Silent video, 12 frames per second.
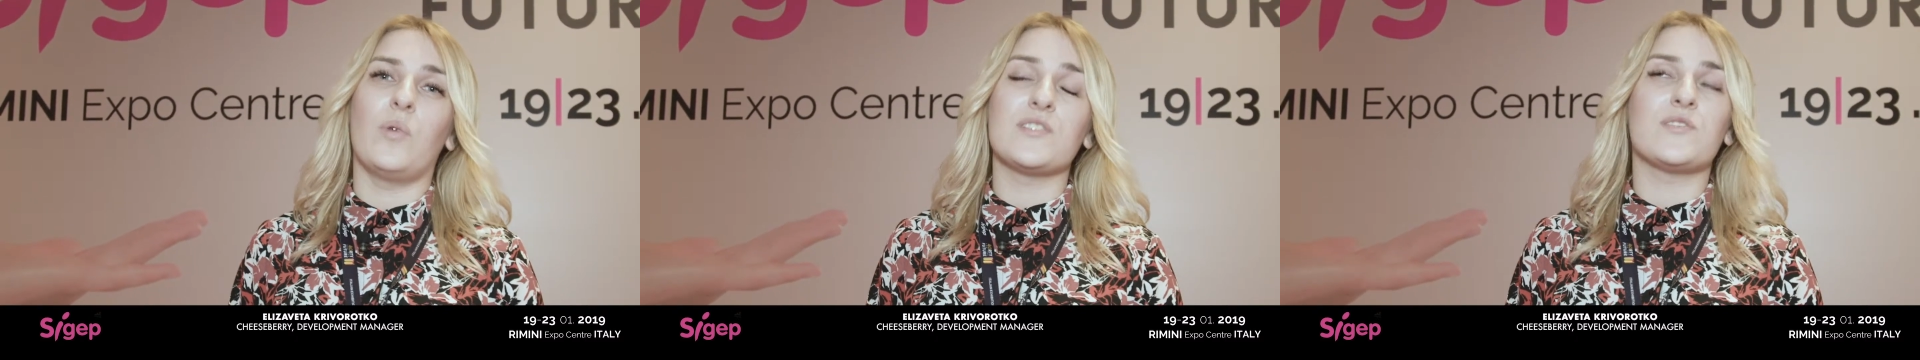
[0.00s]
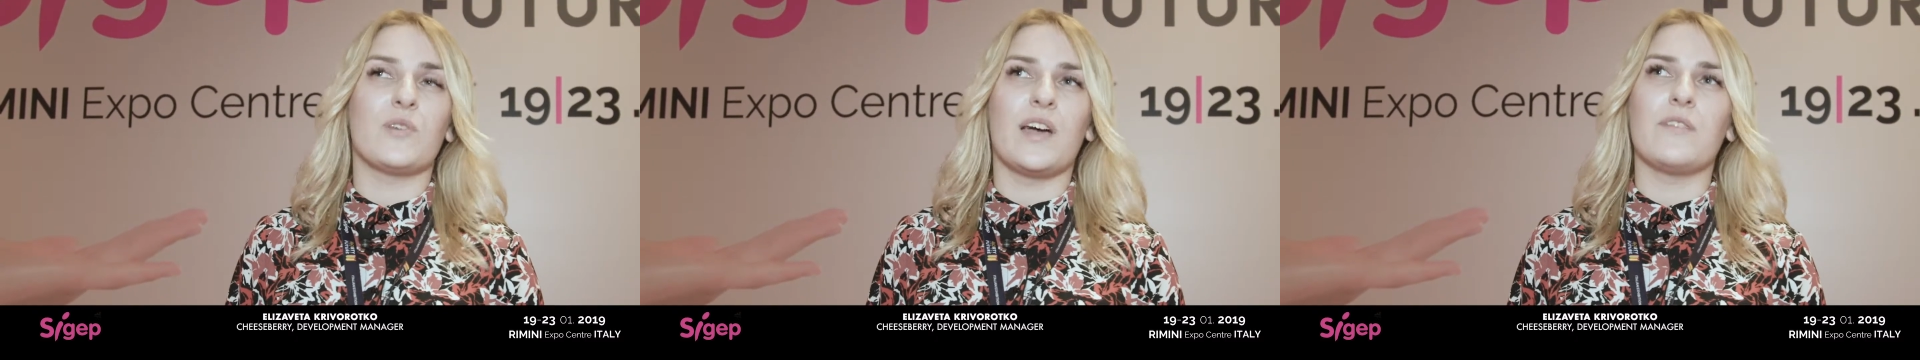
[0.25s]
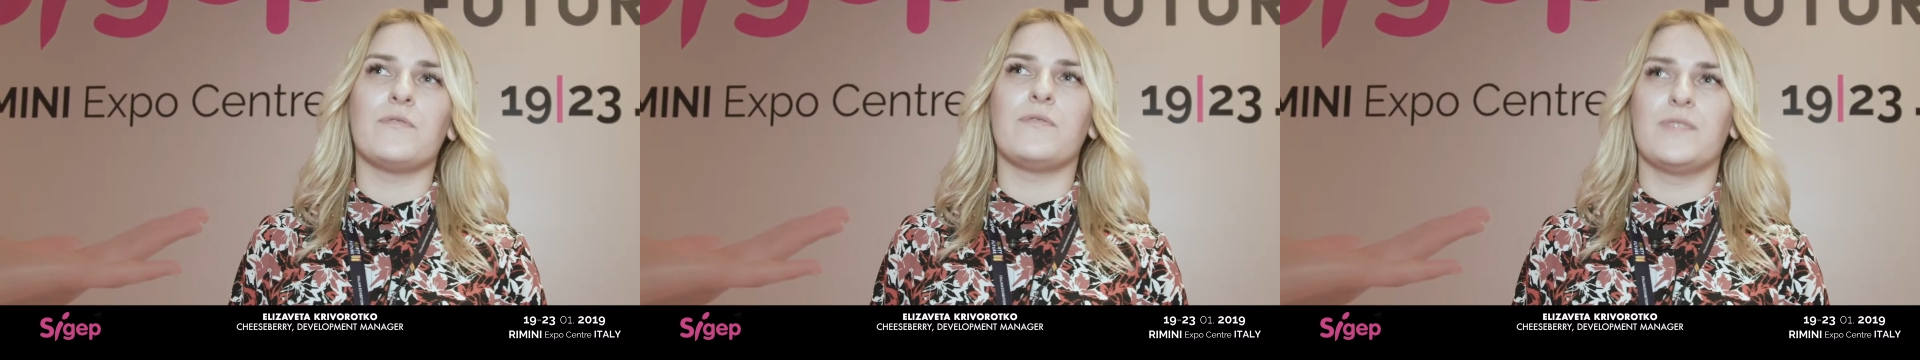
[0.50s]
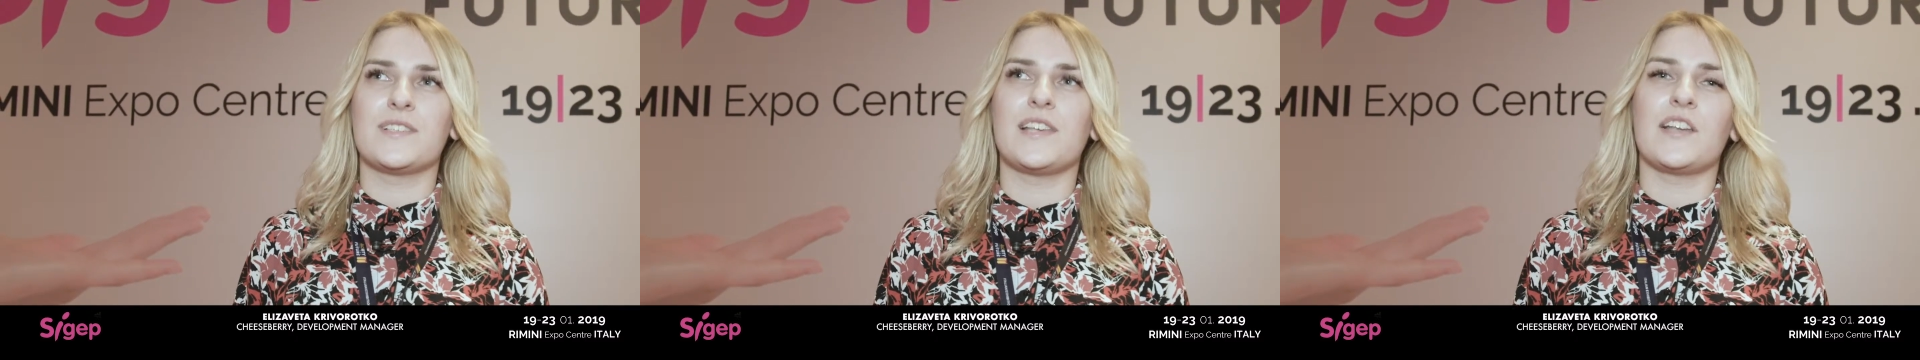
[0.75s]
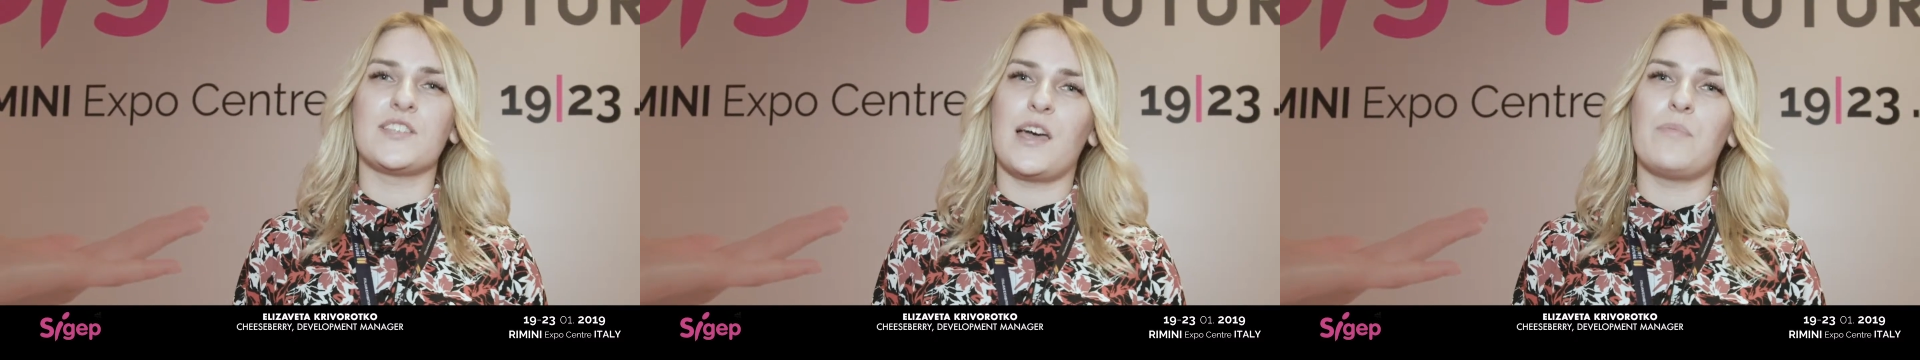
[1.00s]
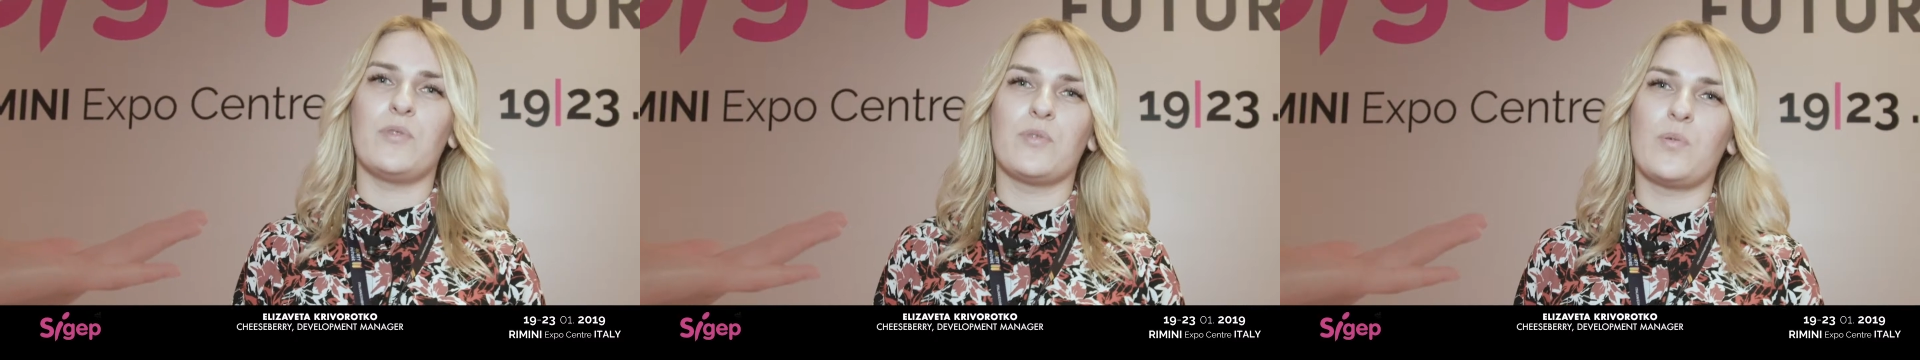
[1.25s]
wants to have such
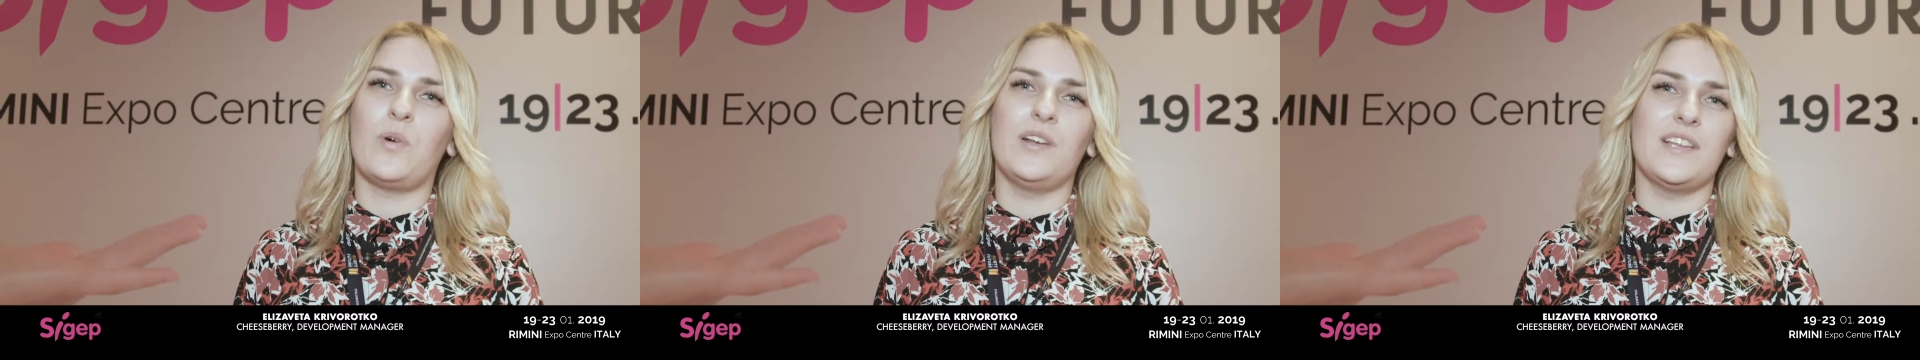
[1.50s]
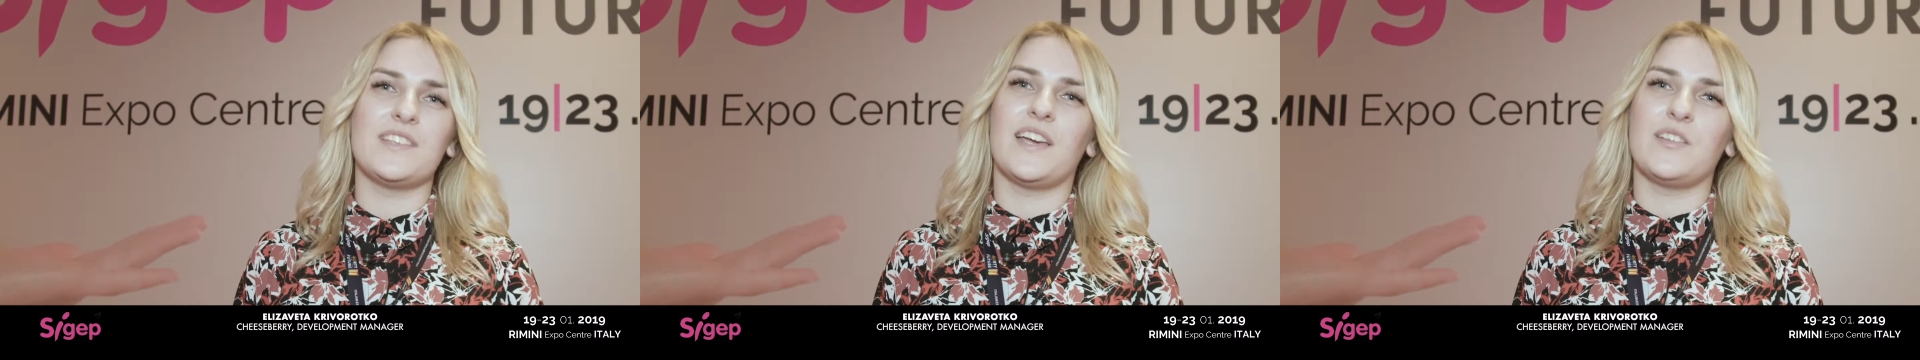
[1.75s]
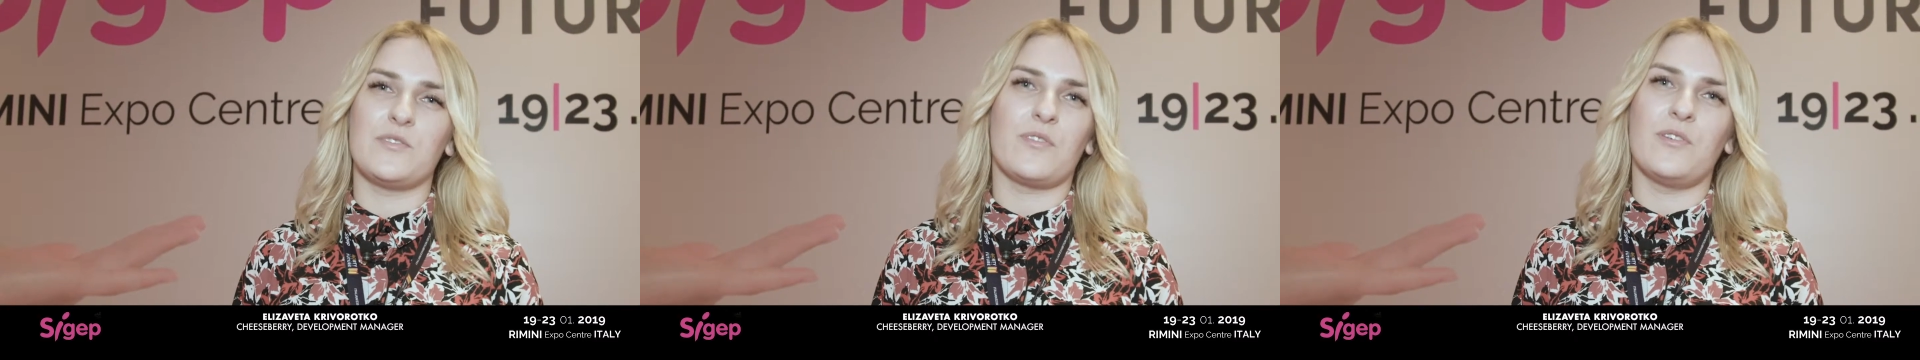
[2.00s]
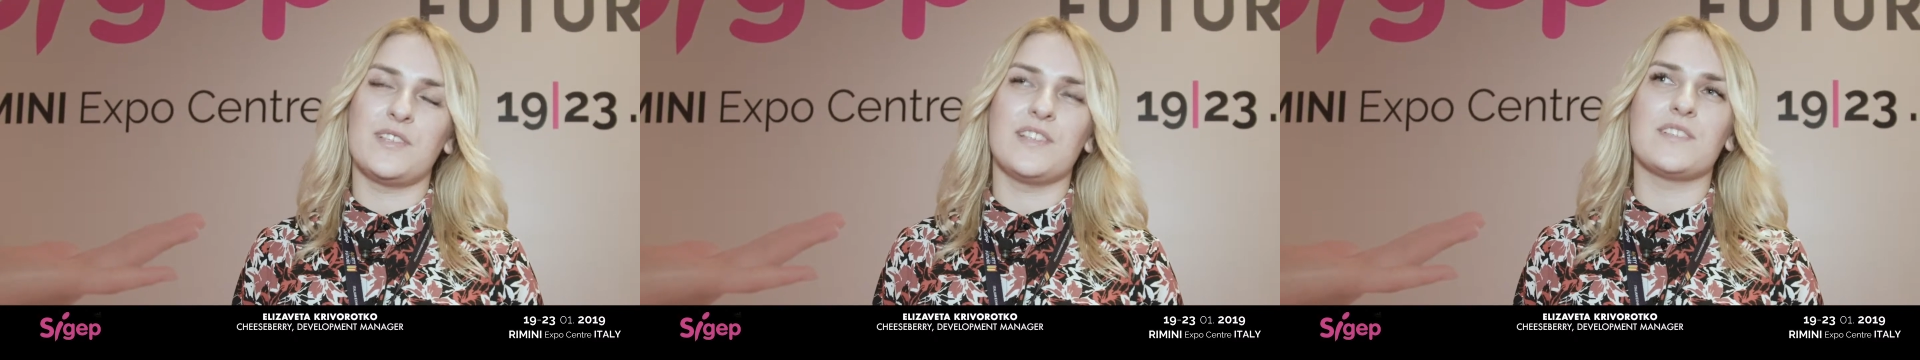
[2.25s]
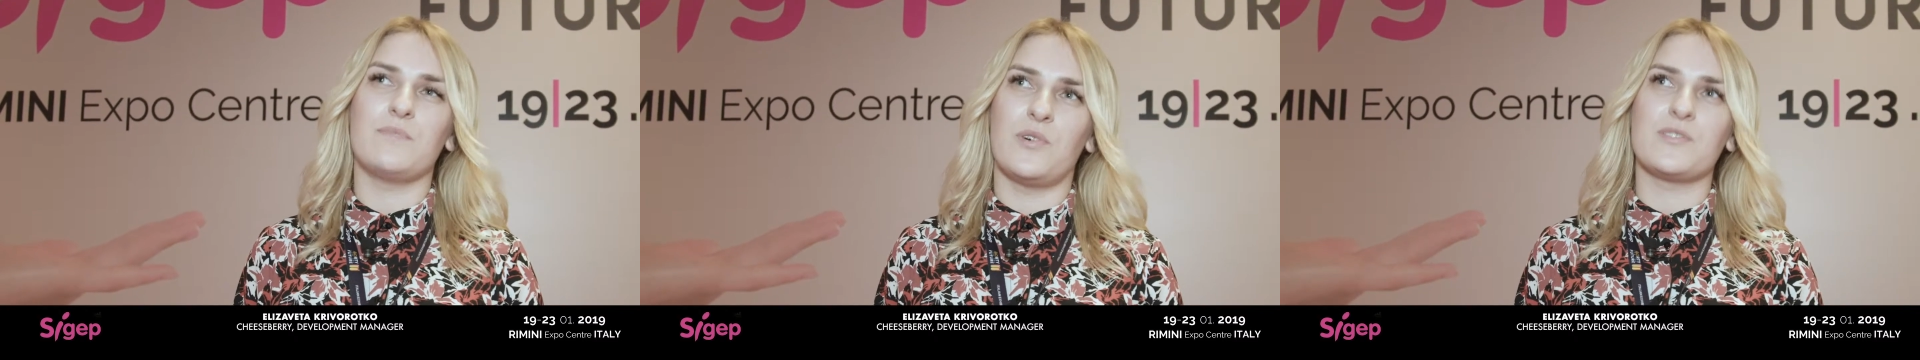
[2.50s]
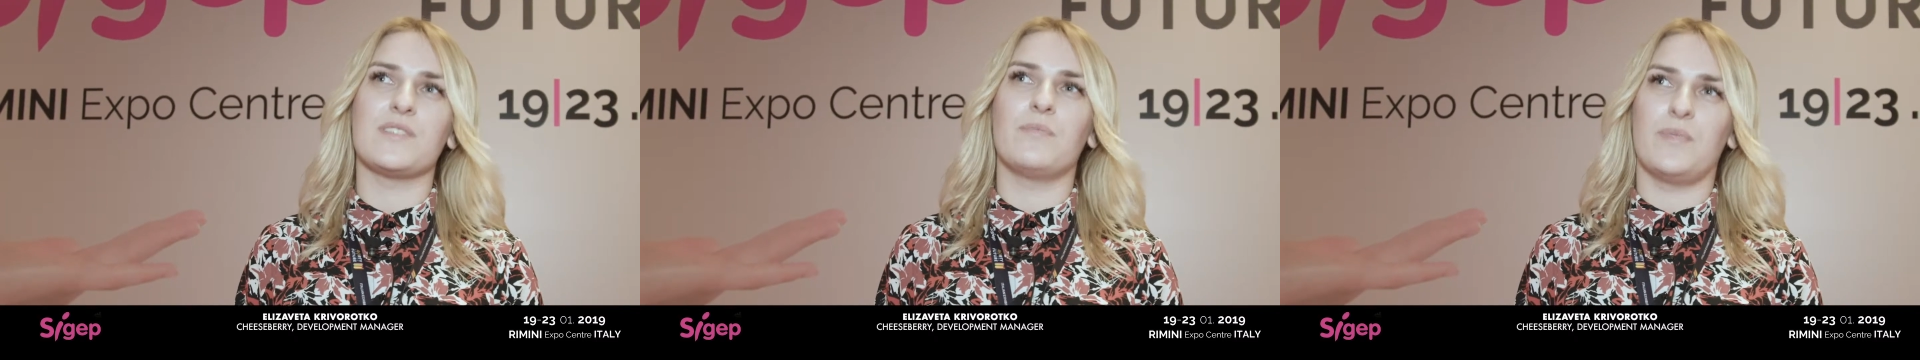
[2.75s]
type of quality and of course it's most